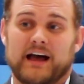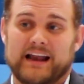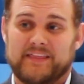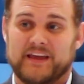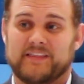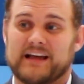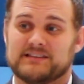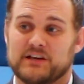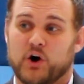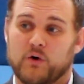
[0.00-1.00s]
And I think
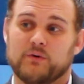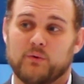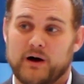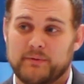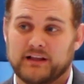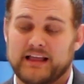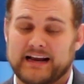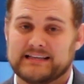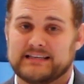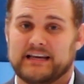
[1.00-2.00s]
that's the overwhelming
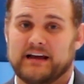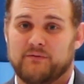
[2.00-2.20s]
legacy